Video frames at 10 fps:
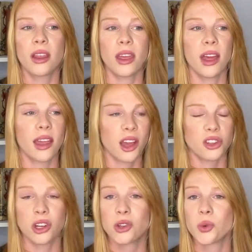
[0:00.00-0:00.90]
The
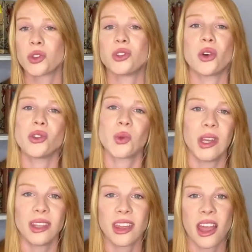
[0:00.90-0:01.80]
cashiers were so
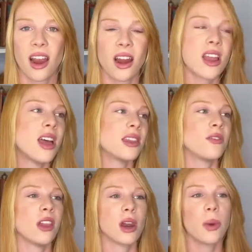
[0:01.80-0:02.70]
sweet there. They have
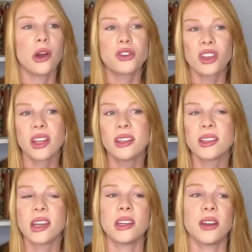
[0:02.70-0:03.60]
a lot of potions
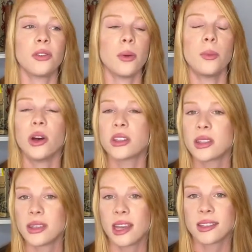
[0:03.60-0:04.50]
and different books
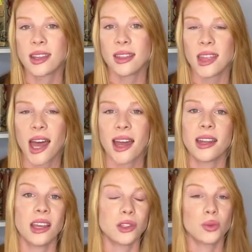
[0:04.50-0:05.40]
and things like
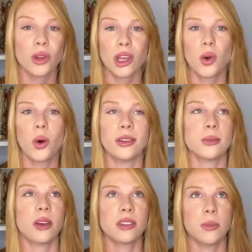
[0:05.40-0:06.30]
that. It's really cool. It
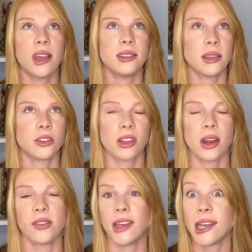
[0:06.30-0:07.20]
smells amazing. There's a lot
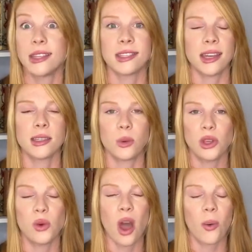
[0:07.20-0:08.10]
of like incense when
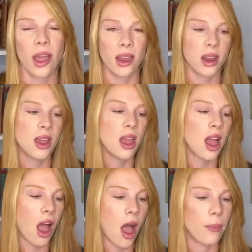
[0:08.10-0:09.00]
you go in.
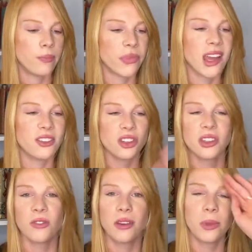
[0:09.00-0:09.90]
And it's just
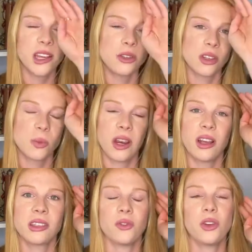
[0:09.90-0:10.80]
a fun place to
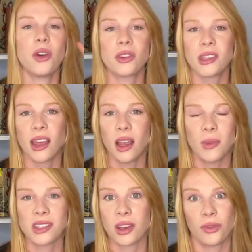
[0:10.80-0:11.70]
experience if you go to Salem.
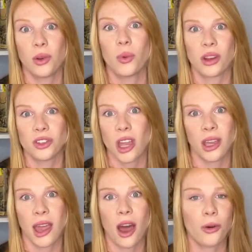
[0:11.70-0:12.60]
It's definitely worth
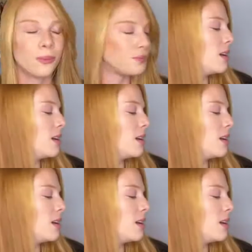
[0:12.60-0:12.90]
checking out.